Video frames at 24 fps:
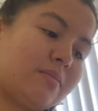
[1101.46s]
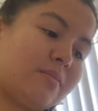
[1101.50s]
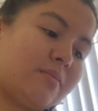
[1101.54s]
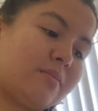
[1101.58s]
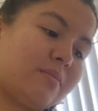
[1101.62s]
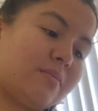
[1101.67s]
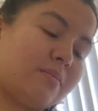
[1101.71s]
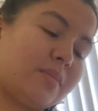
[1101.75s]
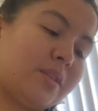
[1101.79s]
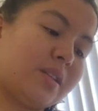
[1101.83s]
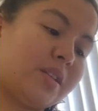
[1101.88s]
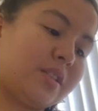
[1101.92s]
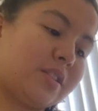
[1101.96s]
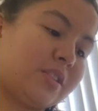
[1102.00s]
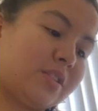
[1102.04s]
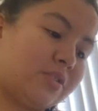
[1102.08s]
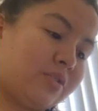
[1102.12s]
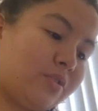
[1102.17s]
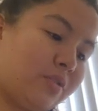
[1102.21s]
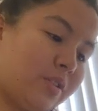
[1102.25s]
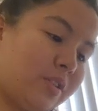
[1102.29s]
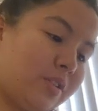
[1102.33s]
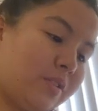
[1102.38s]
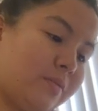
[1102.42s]

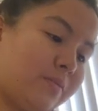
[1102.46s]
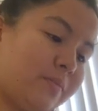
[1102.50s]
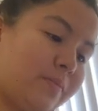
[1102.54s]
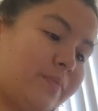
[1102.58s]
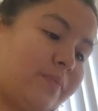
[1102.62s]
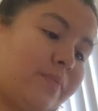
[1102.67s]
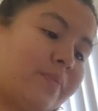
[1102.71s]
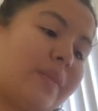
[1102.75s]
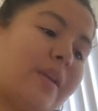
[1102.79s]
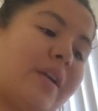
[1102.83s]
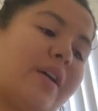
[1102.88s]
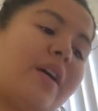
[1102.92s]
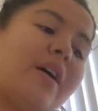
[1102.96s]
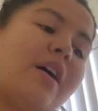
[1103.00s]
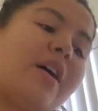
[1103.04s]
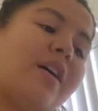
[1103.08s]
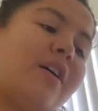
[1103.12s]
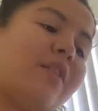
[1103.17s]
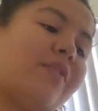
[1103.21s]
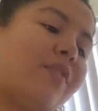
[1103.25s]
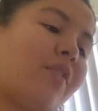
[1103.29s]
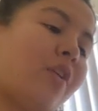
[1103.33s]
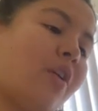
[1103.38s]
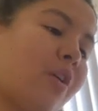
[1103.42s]
Ministry
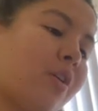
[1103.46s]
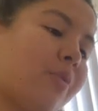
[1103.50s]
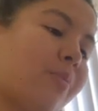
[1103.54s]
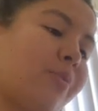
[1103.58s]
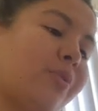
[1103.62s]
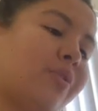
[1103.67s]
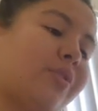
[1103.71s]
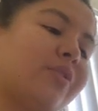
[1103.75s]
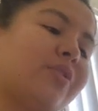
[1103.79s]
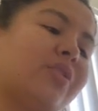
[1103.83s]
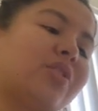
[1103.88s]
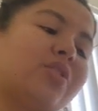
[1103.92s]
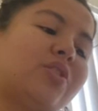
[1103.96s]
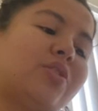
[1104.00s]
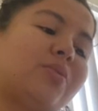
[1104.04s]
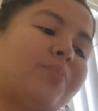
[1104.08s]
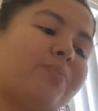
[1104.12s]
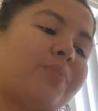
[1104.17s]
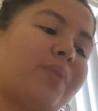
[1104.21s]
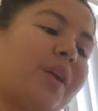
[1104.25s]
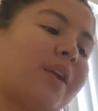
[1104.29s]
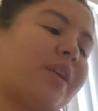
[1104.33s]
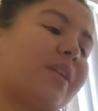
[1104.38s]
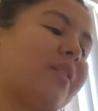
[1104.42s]
of Armor to
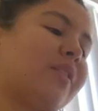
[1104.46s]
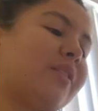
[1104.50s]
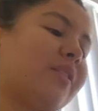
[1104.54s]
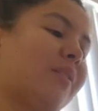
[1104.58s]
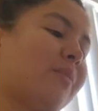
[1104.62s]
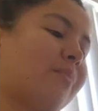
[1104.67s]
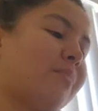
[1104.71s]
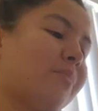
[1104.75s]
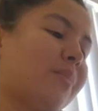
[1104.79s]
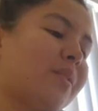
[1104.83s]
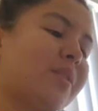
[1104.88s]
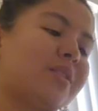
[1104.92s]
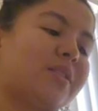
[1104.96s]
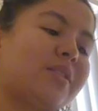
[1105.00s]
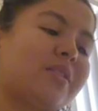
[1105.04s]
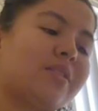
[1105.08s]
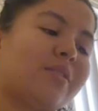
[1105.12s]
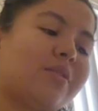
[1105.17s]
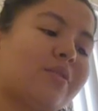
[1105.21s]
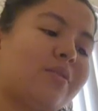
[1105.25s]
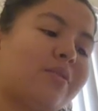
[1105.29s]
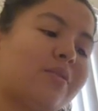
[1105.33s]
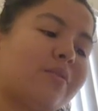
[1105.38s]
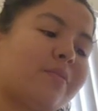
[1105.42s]
paint the
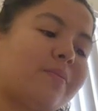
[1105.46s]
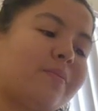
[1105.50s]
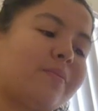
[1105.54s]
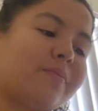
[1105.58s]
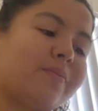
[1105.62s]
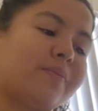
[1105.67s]
mystical